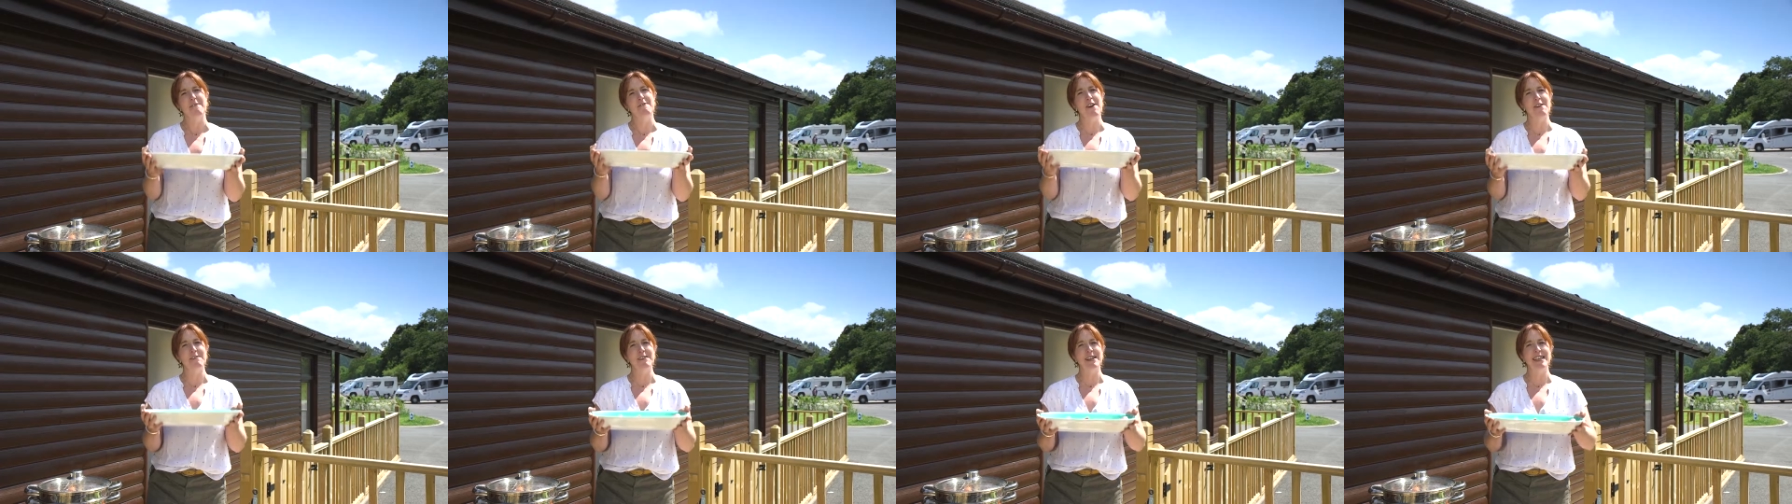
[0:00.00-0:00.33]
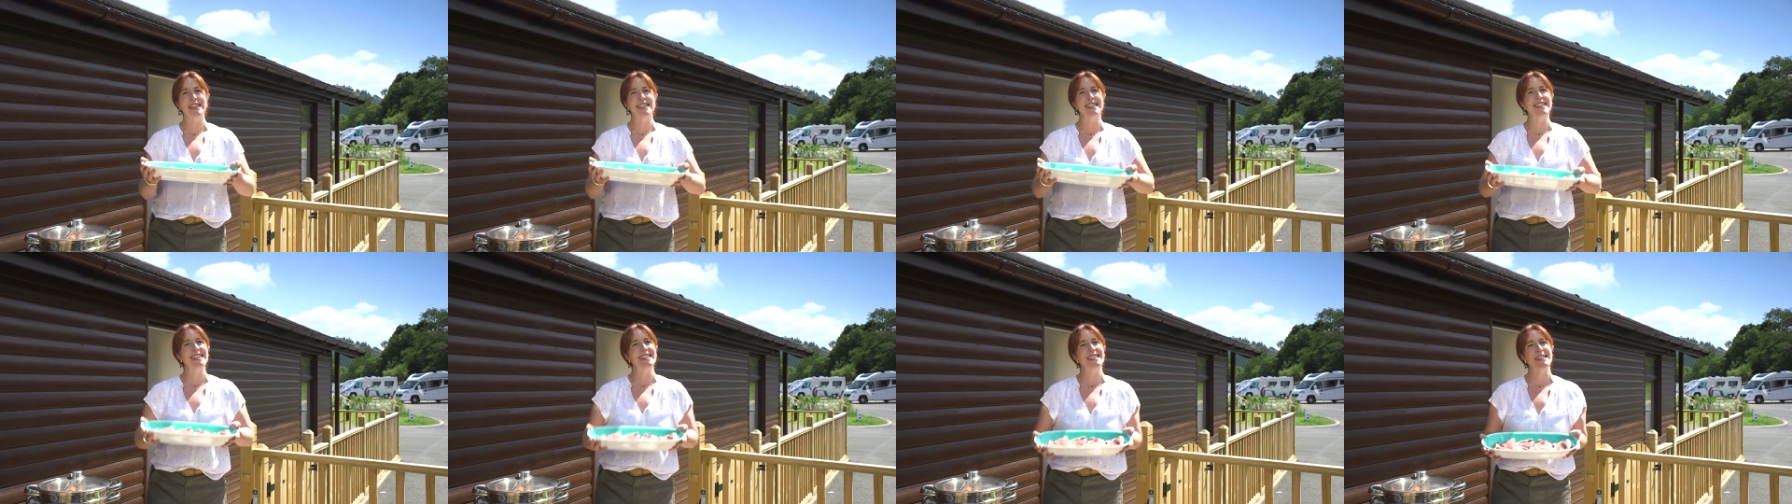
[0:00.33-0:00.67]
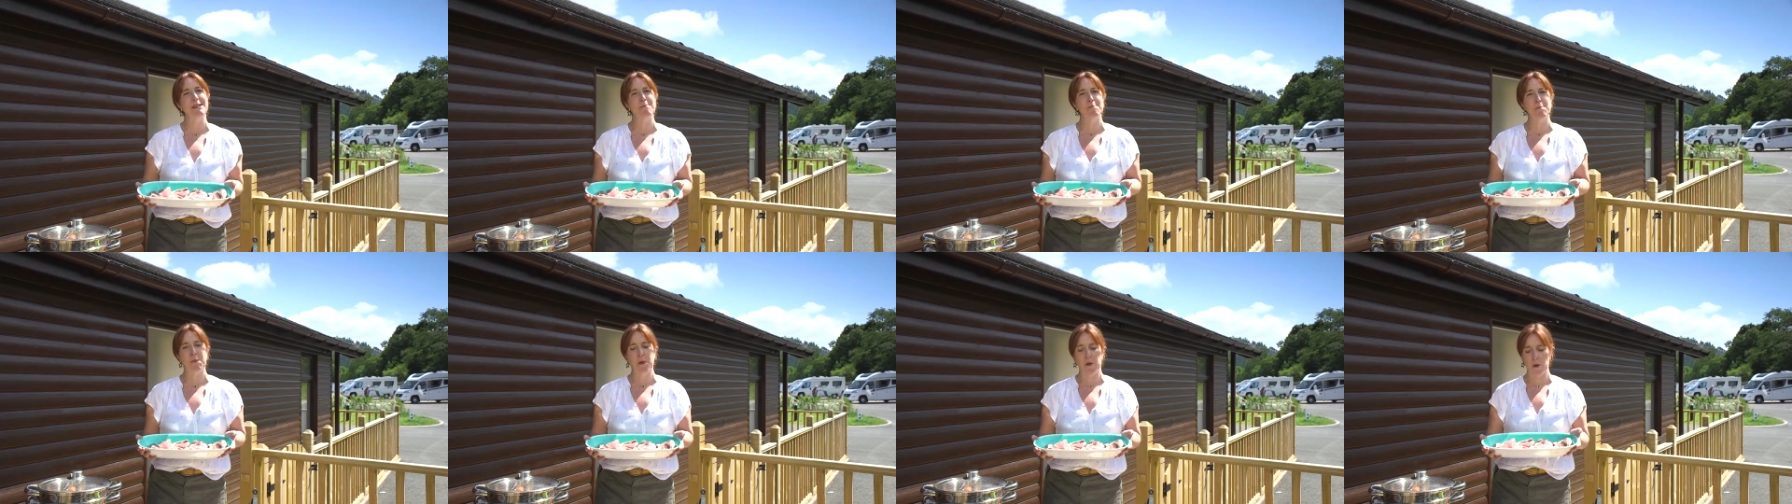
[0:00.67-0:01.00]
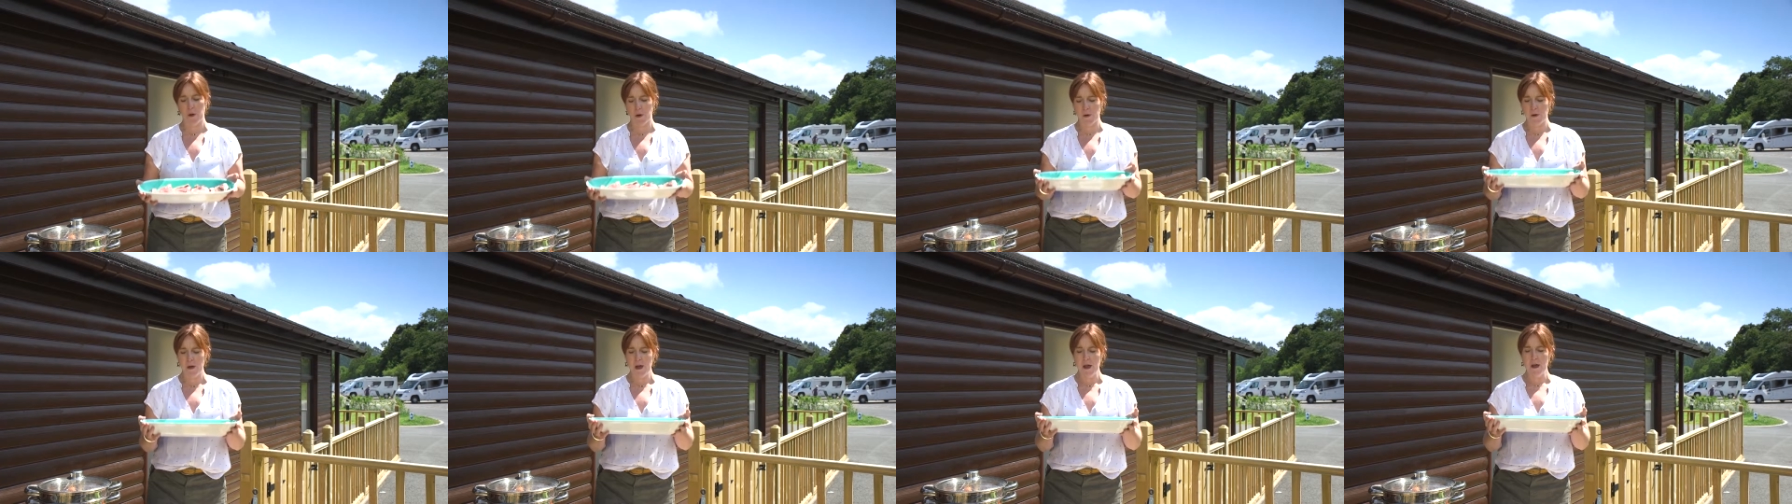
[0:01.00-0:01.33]
a very
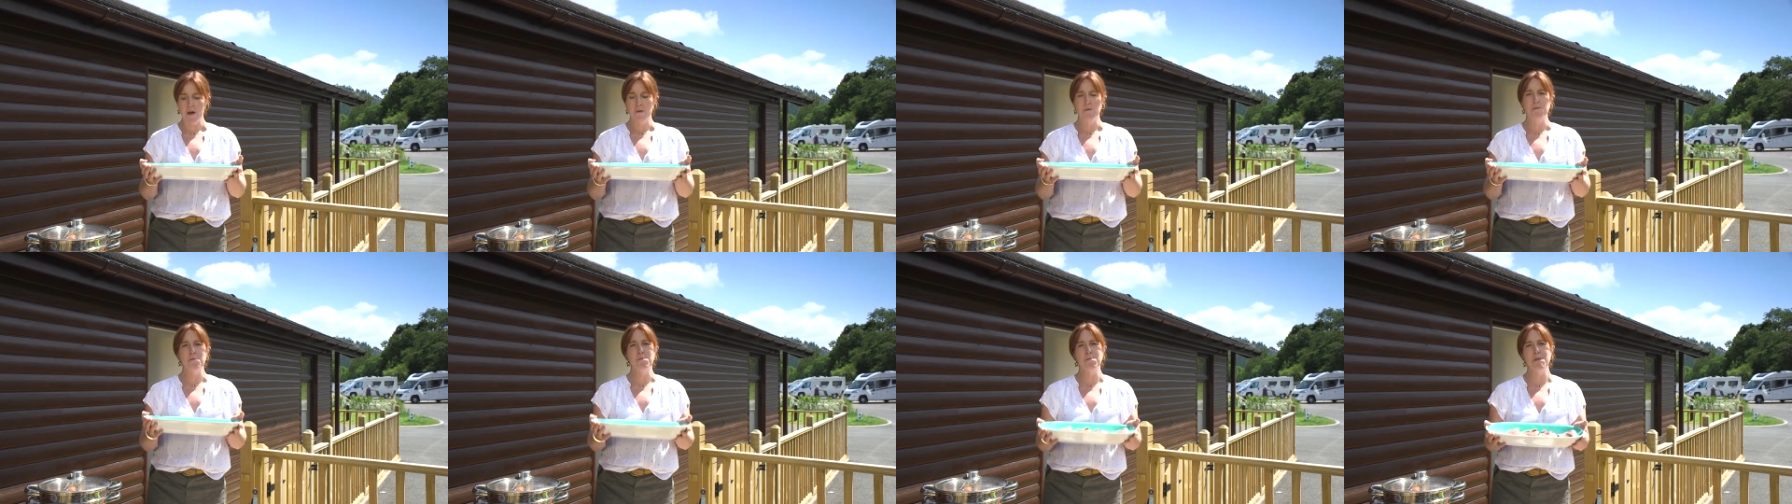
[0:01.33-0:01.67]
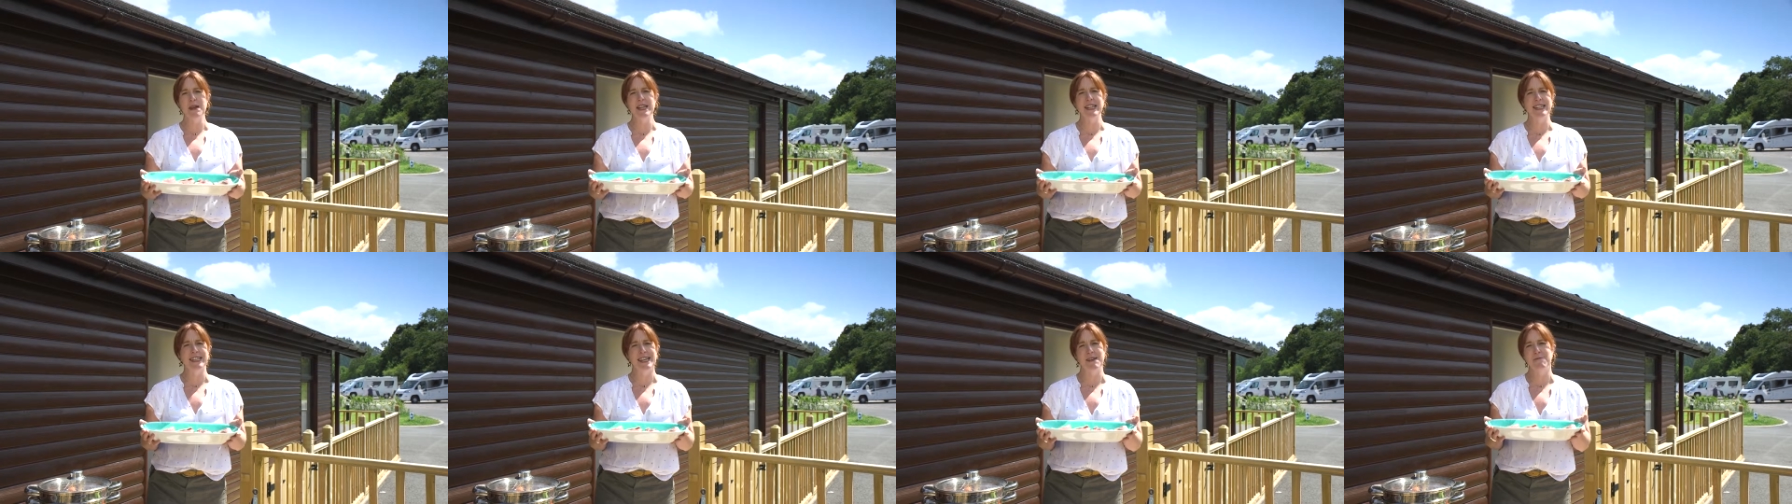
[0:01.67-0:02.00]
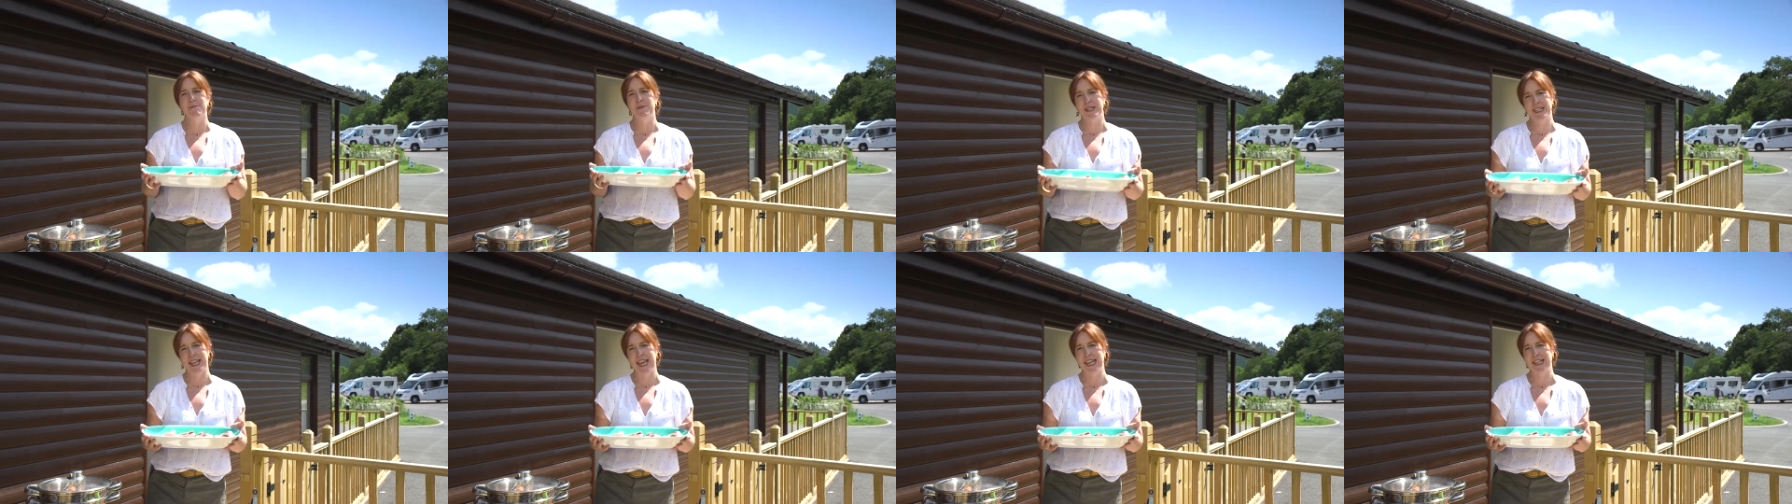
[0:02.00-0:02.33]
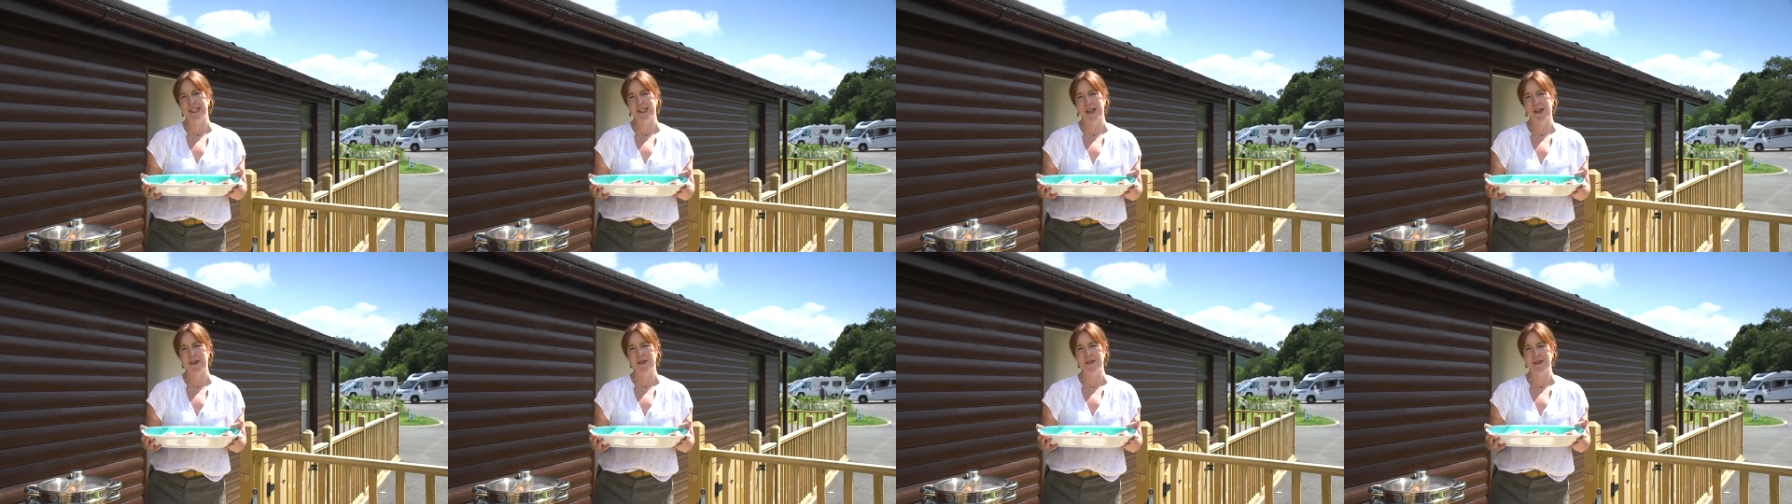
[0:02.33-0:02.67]
simple meat and
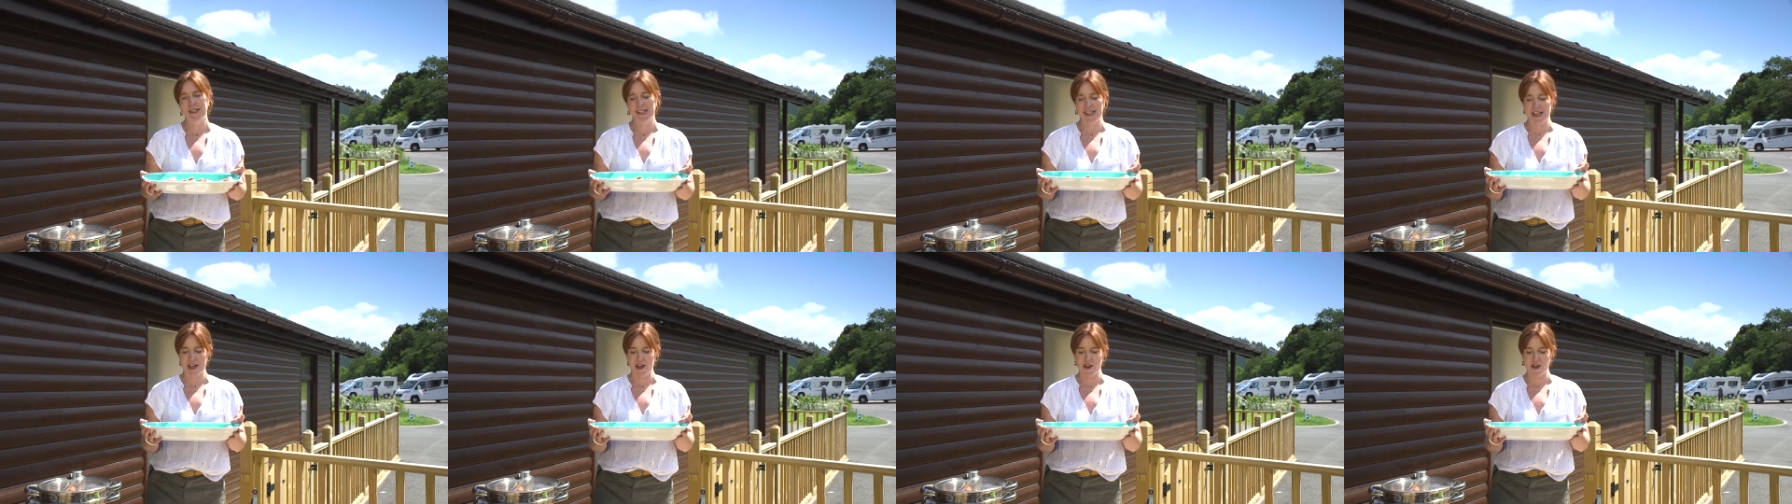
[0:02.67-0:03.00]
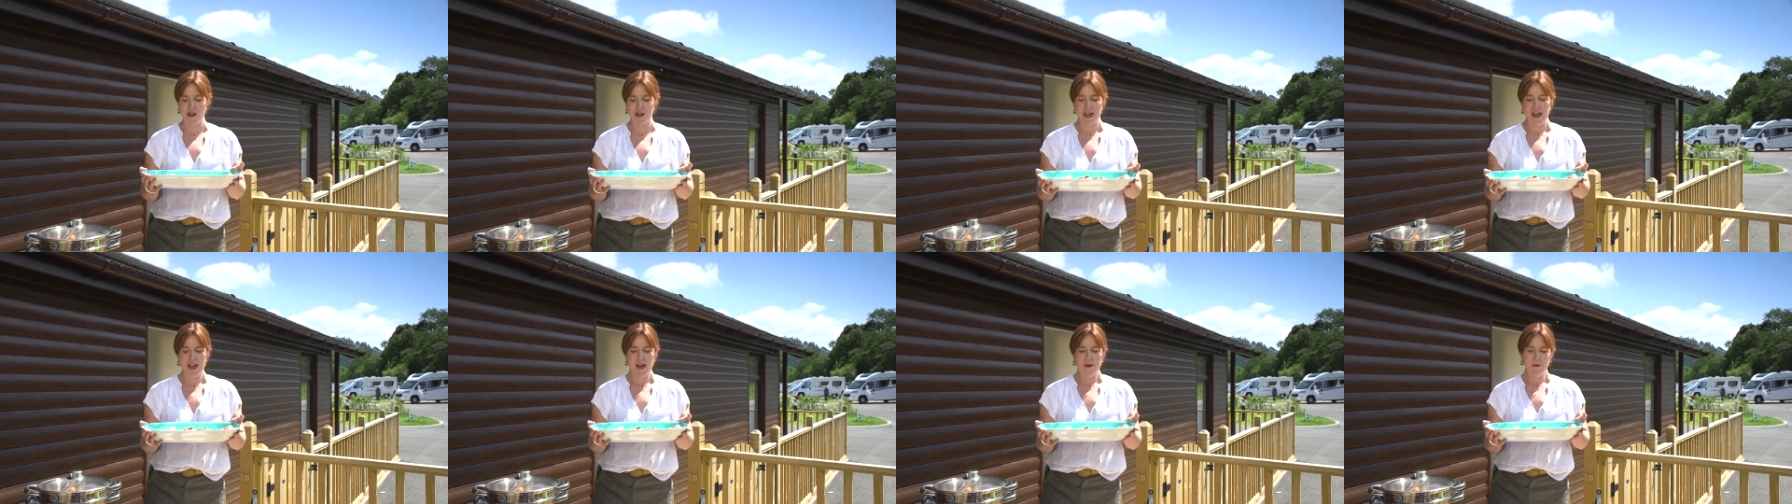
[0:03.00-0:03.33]
potatoes dish,